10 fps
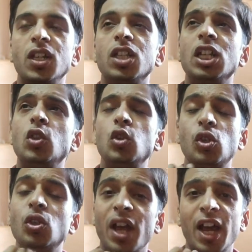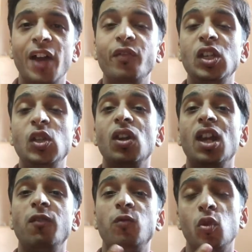that you should have in your
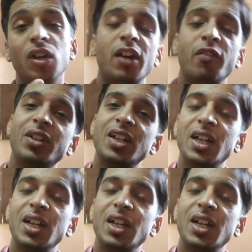life to have